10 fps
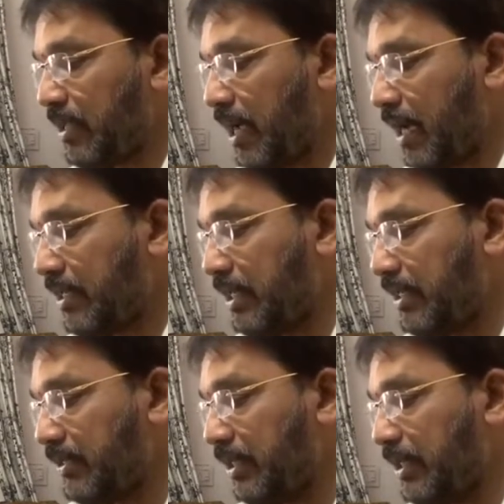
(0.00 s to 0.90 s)

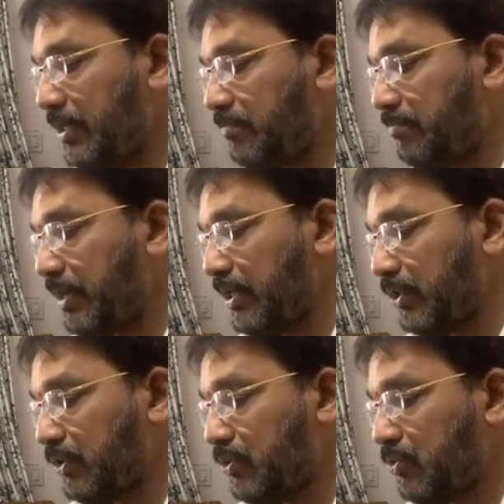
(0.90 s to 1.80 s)
occasioned by
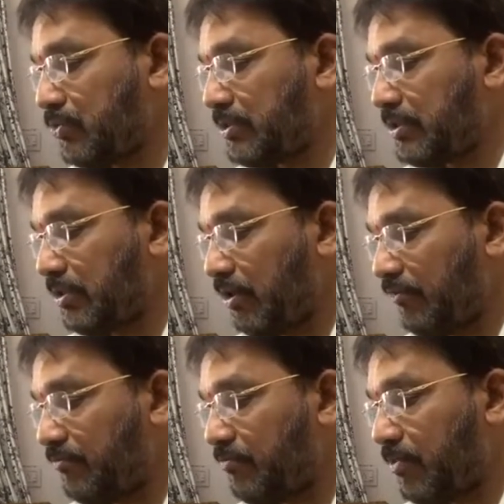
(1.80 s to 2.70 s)
use
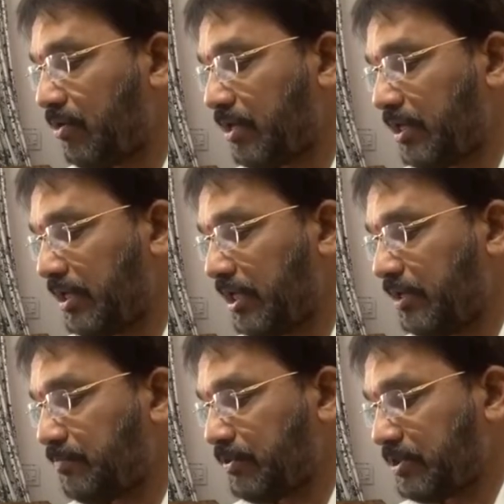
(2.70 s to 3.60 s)
of modern
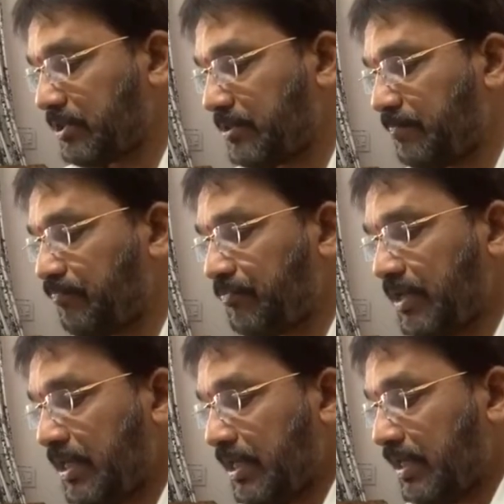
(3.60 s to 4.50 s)
inputs.
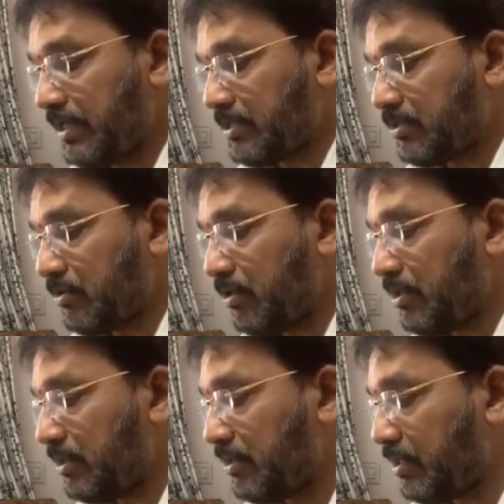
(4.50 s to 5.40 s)
It is not
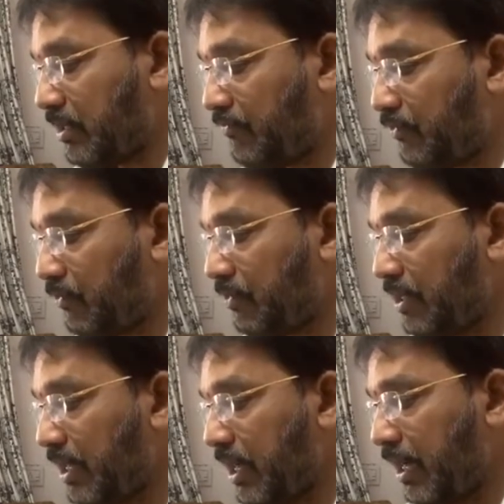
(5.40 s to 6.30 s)
therefore
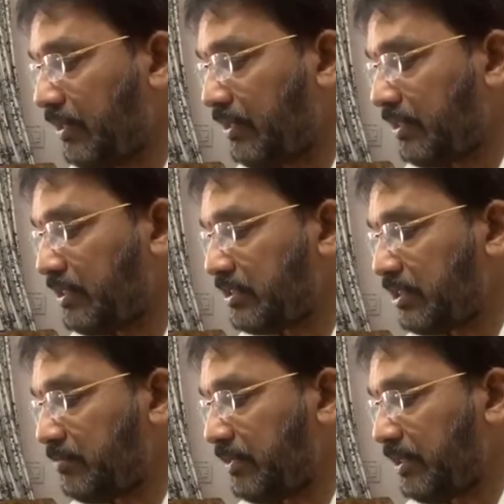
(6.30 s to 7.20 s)

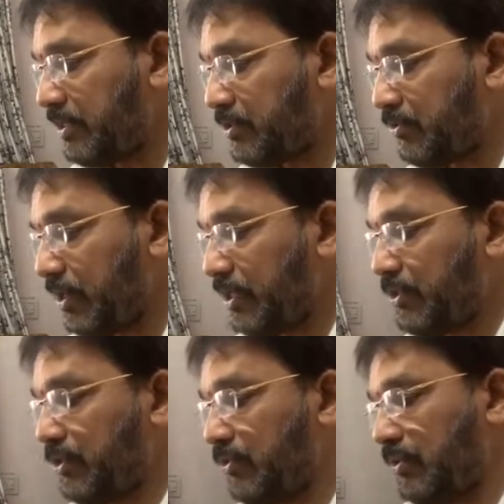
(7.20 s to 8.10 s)
unreasonable to
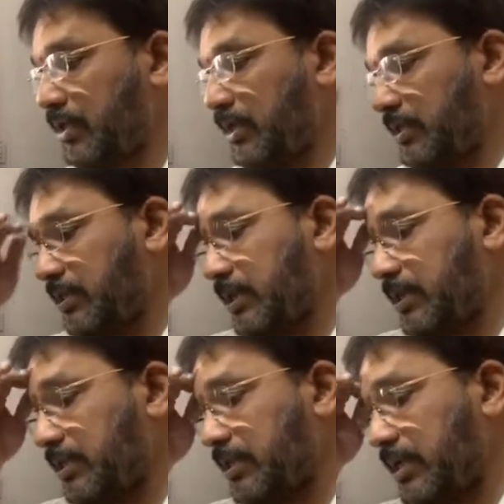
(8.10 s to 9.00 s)
assure that
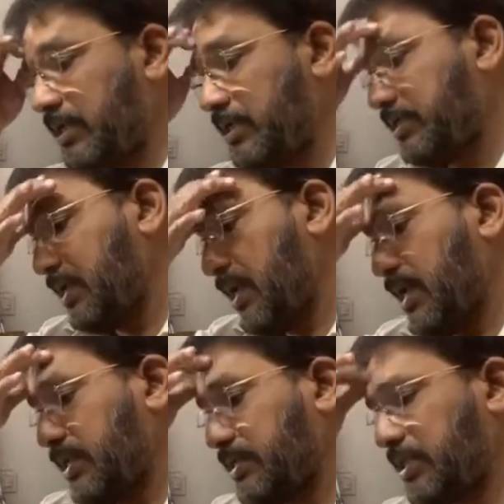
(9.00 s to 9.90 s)
there is
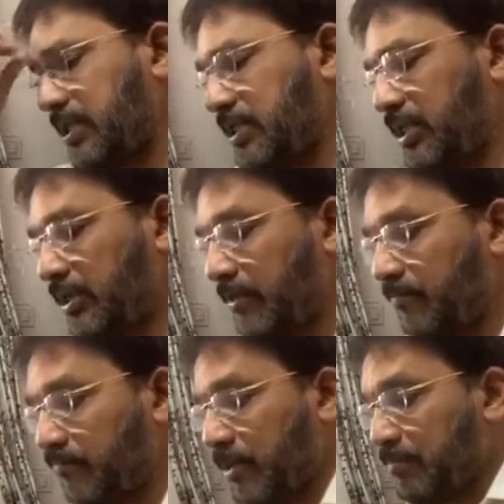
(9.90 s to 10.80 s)
a section
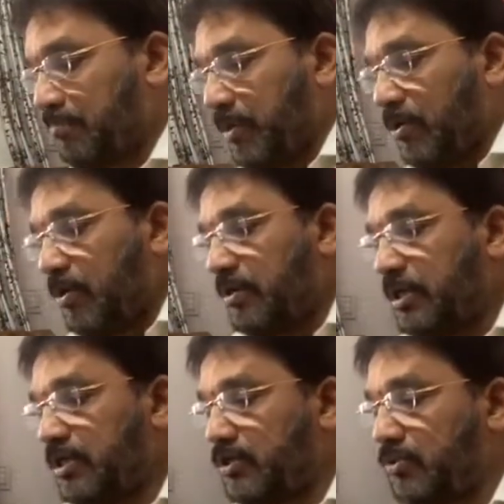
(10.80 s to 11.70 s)

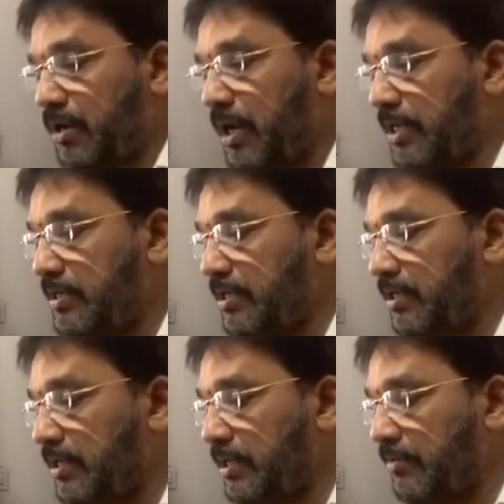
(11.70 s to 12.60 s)
belonging to higher
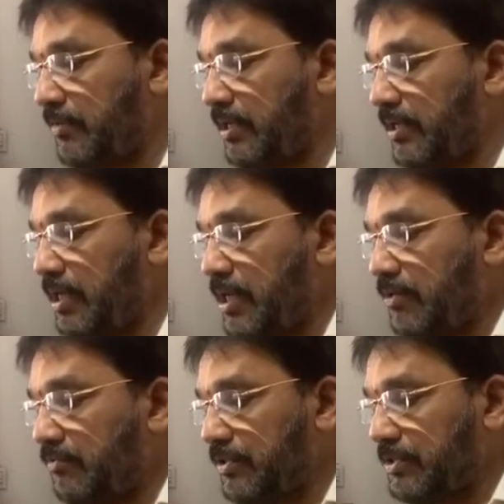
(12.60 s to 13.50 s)
level
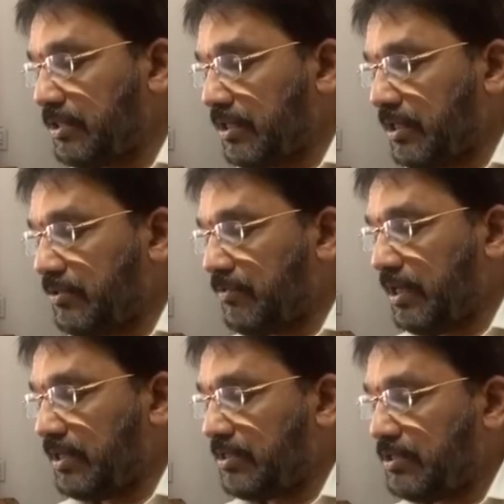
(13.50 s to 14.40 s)
which
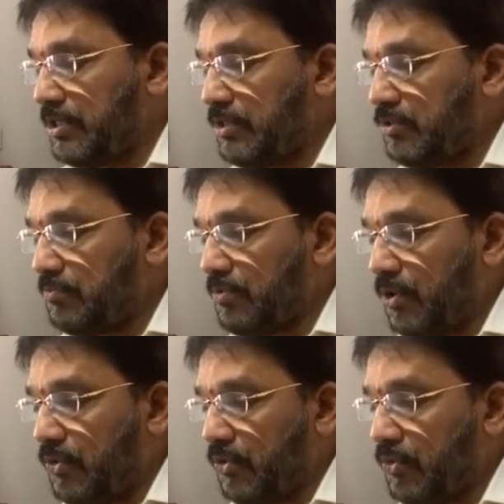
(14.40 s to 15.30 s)
requires to
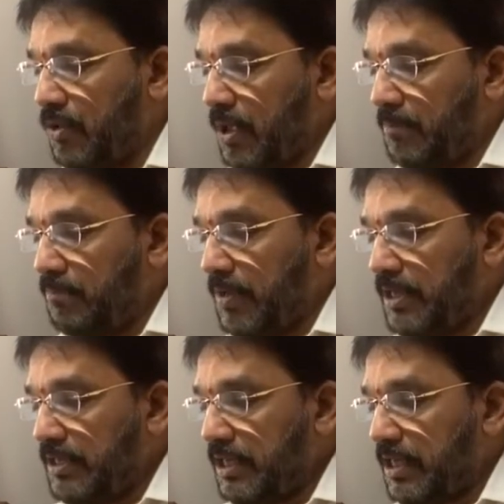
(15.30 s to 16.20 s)
borrow
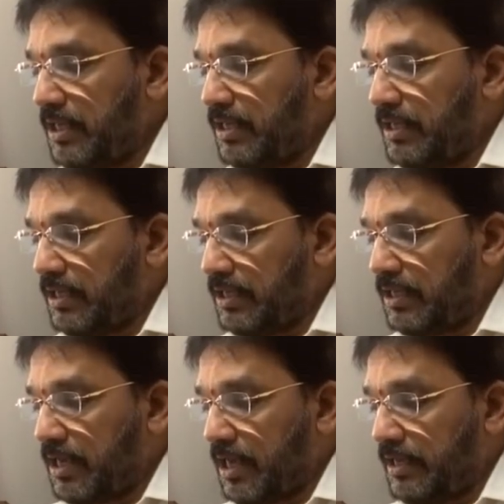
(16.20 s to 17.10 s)
mainly in
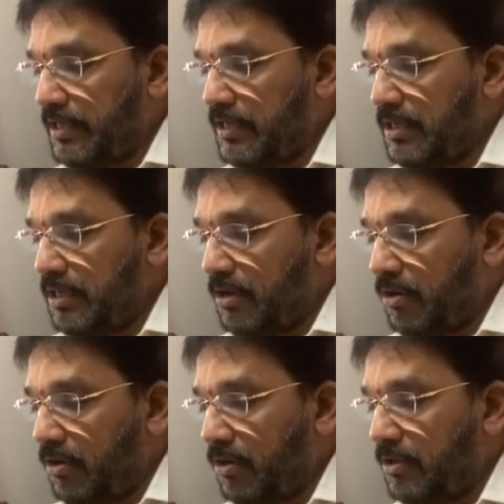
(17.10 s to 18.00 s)
kind
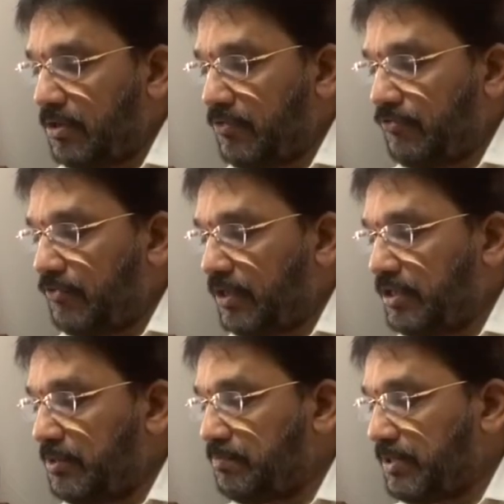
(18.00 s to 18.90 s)
or for
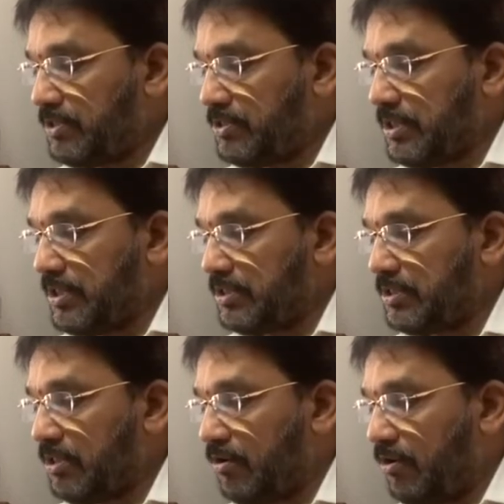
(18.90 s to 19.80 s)
the purchase
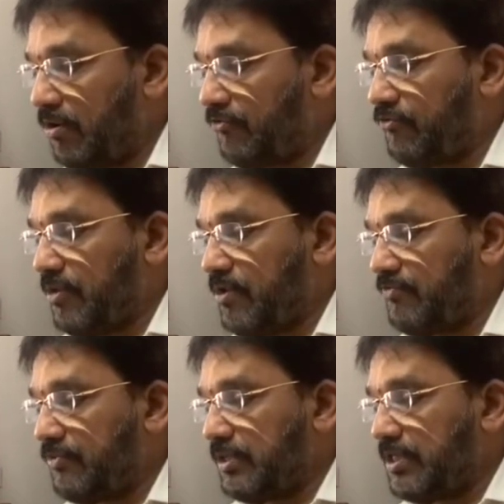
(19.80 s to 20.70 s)
of
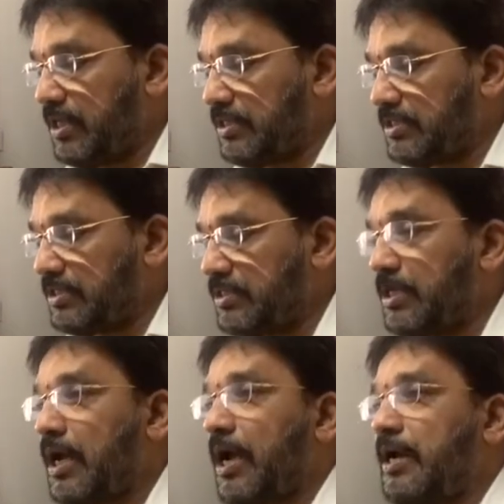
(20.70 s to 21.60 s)
fertilizers
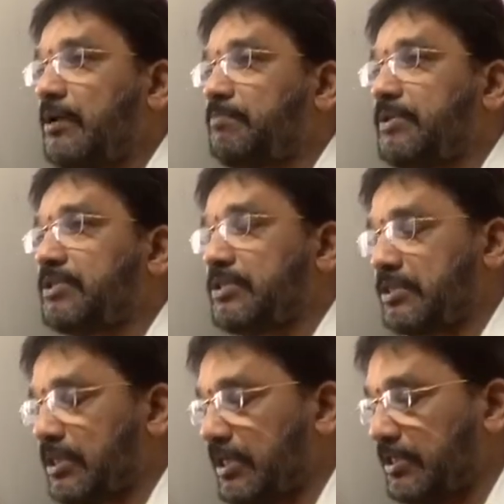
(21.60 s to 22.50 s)
and
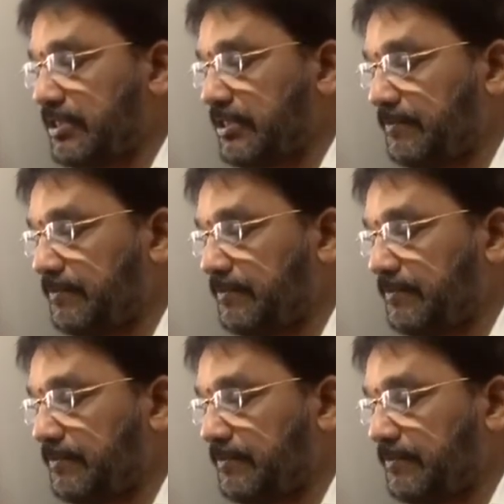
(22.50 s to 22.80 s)
pesticides